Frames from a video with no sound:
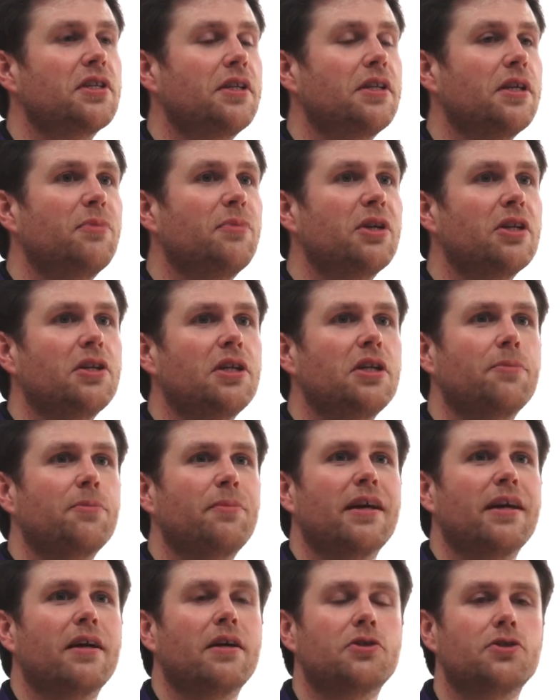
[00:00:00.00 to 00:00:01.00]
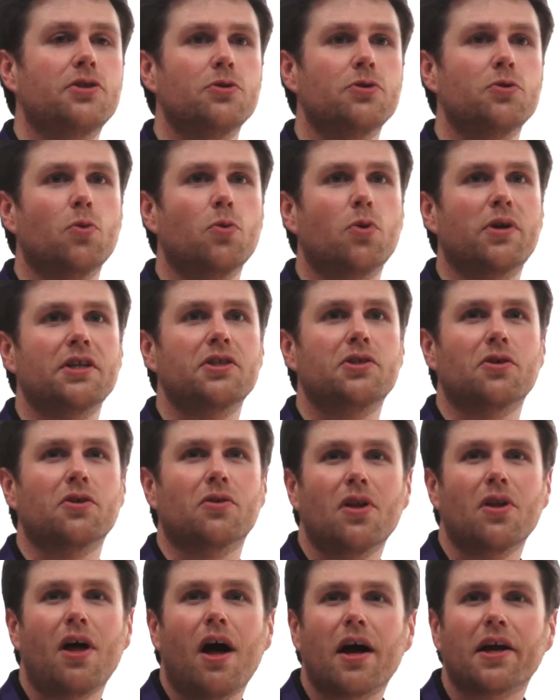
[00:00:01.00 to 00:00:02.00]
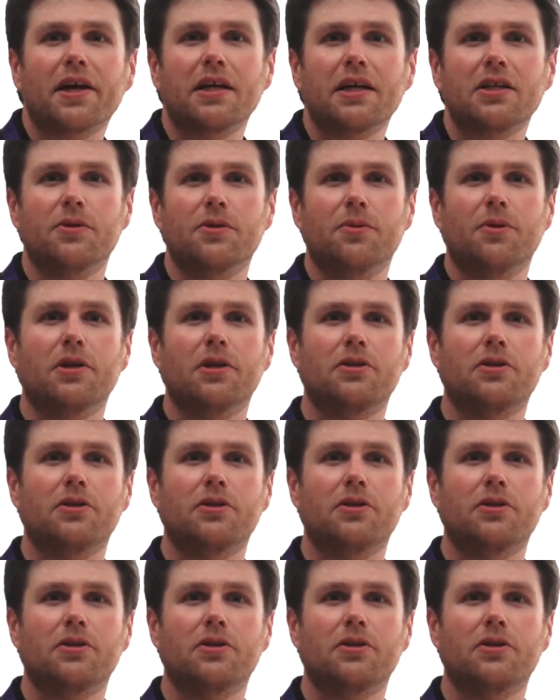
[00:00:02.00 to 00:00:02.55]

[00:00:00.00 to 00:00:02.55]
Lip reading: the ability to look into your logging,